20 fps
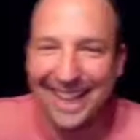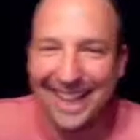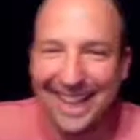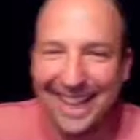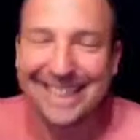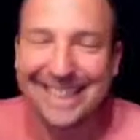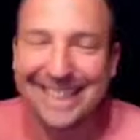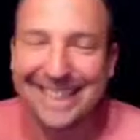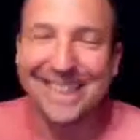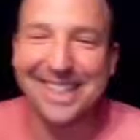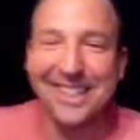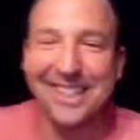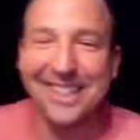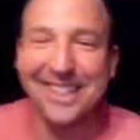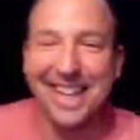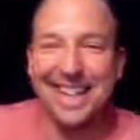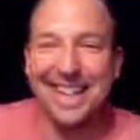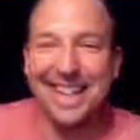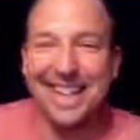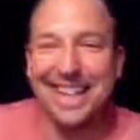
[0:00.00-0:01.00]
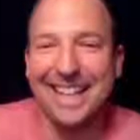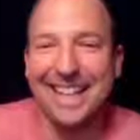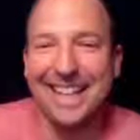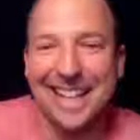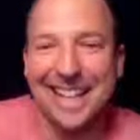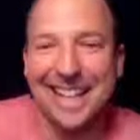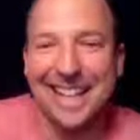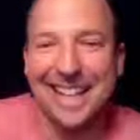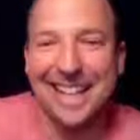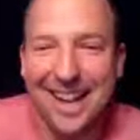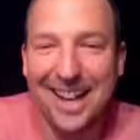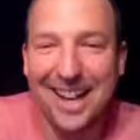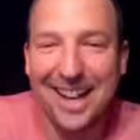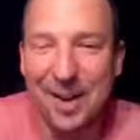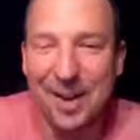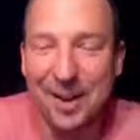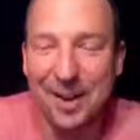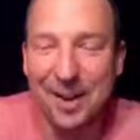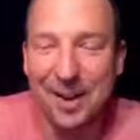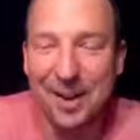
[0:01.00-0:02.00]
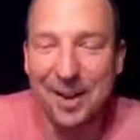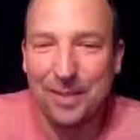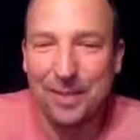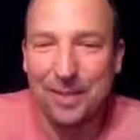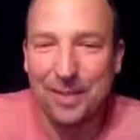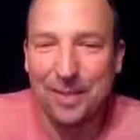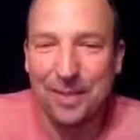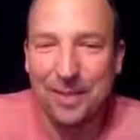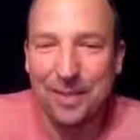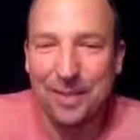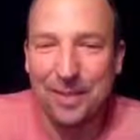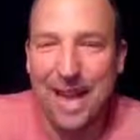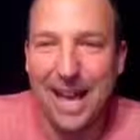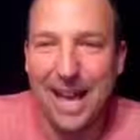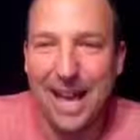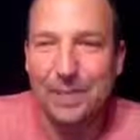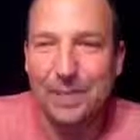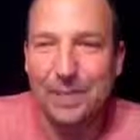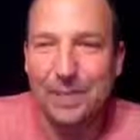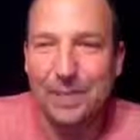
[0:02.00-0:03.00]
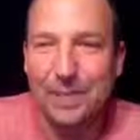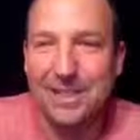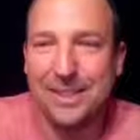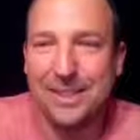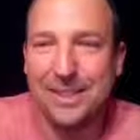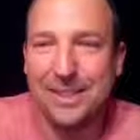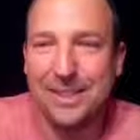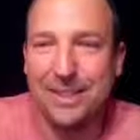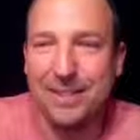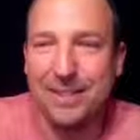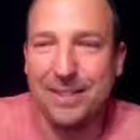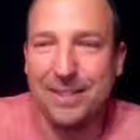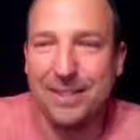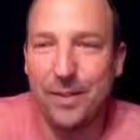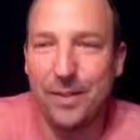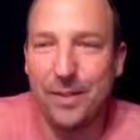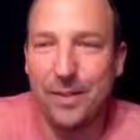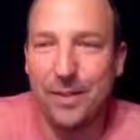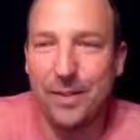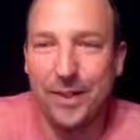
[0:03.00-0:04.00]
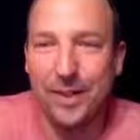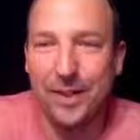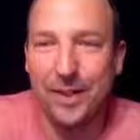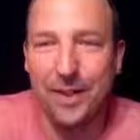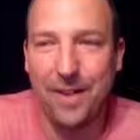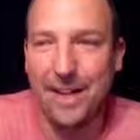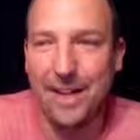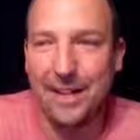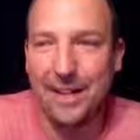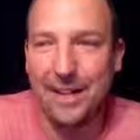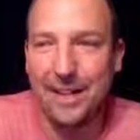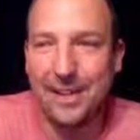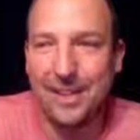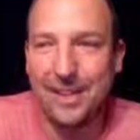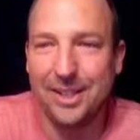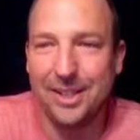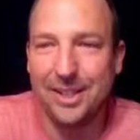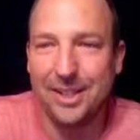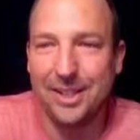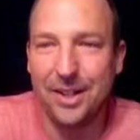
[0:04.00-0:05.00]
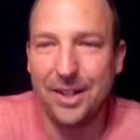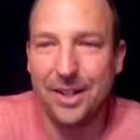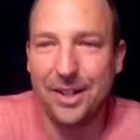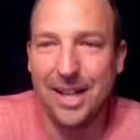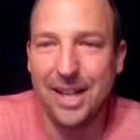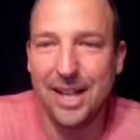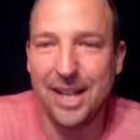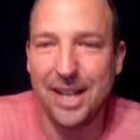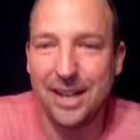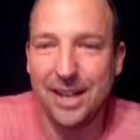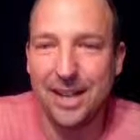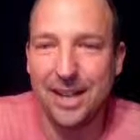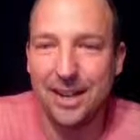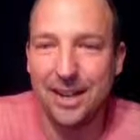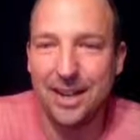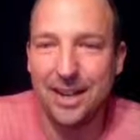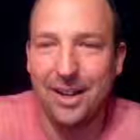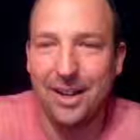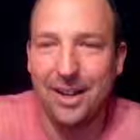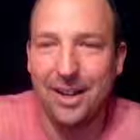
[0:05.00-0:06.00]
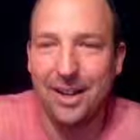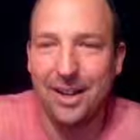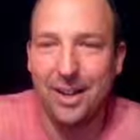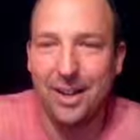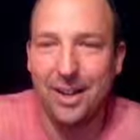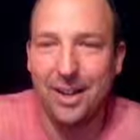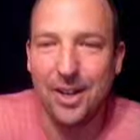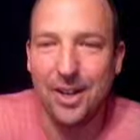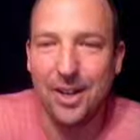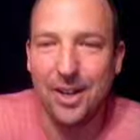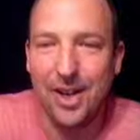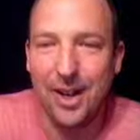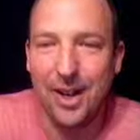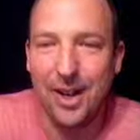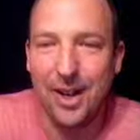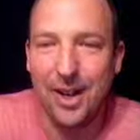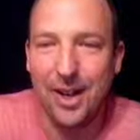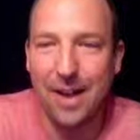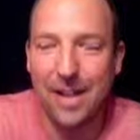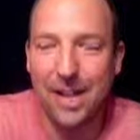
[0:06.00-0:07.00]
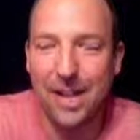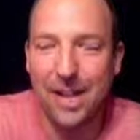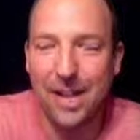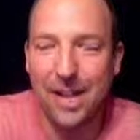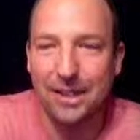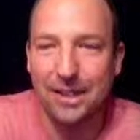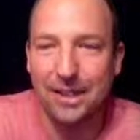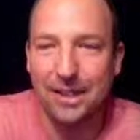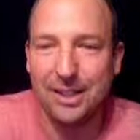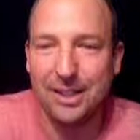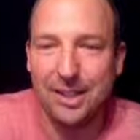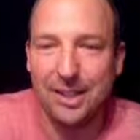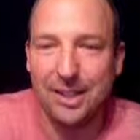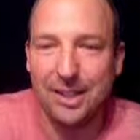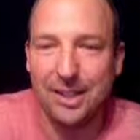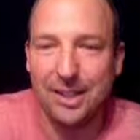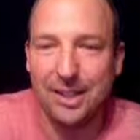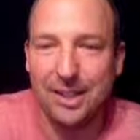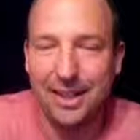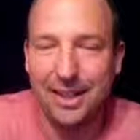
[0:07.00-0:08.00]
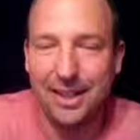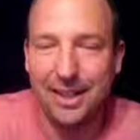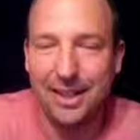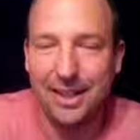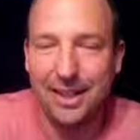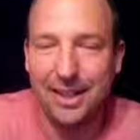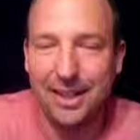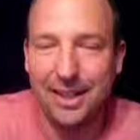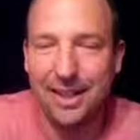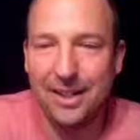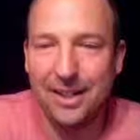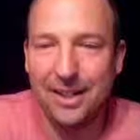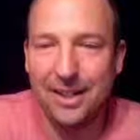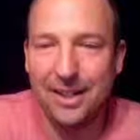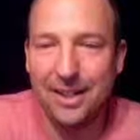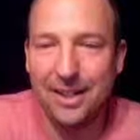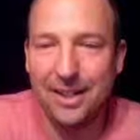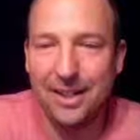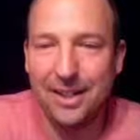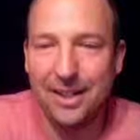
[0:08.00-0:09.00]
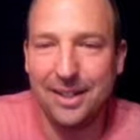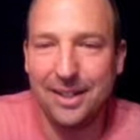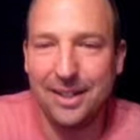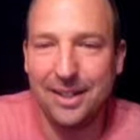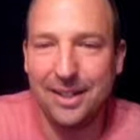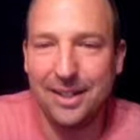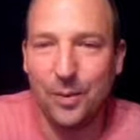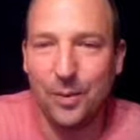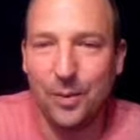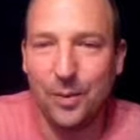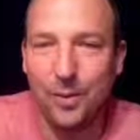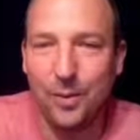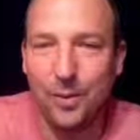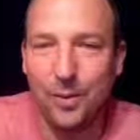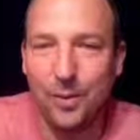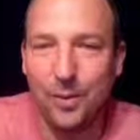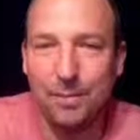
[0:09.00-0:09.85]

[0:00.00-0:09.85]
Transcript: So like, yeah. So basically, if you want, when you find it, just go to your section here, go to your account section, and then when the